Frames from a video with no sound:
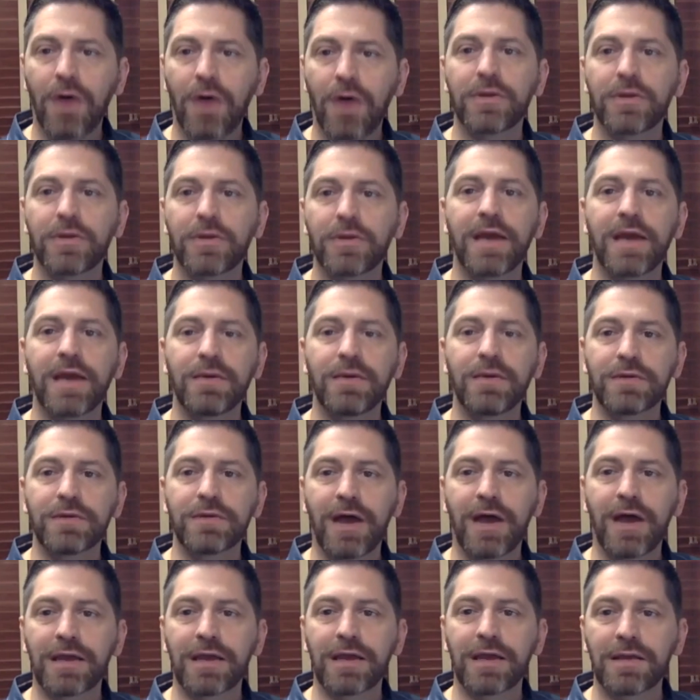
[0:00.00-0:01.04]
Oh yeah, you were
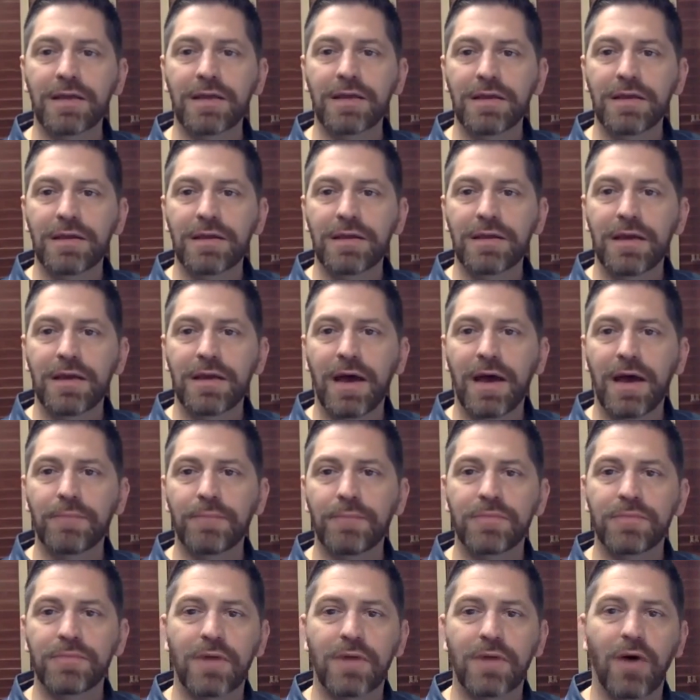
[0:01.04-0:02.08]
talking.
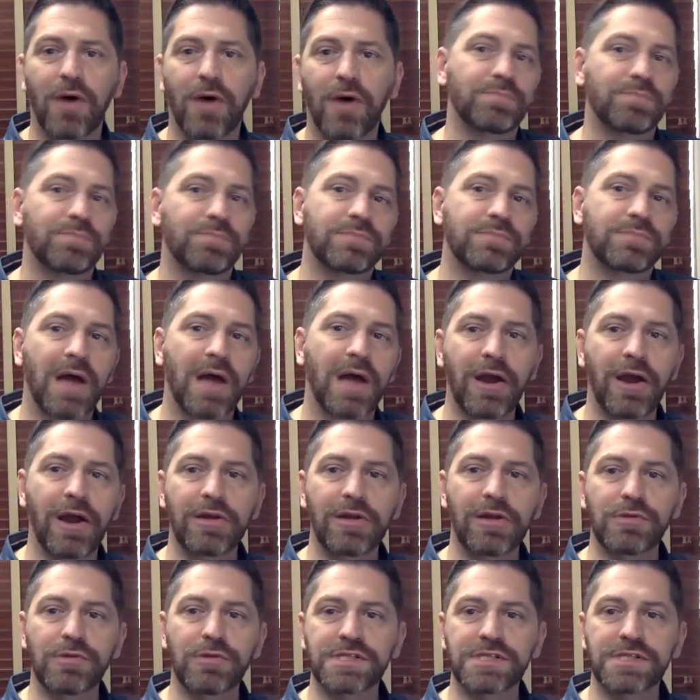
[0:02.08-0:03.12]
Oh, I
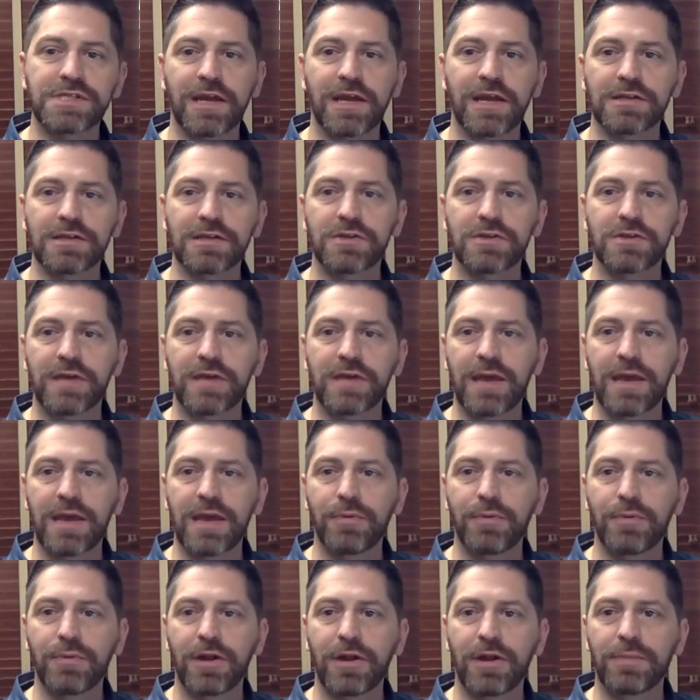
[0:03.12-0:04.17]
already reset it, so I
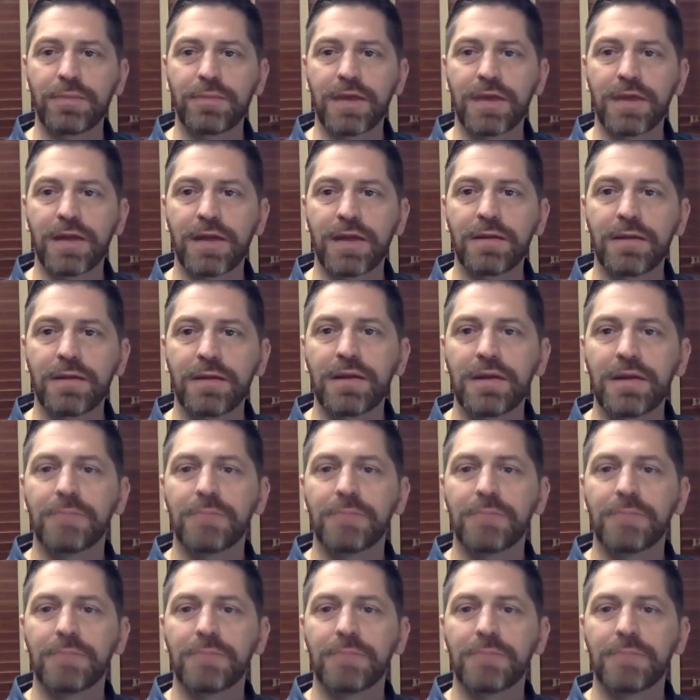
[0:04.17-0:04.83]
can't put it up again.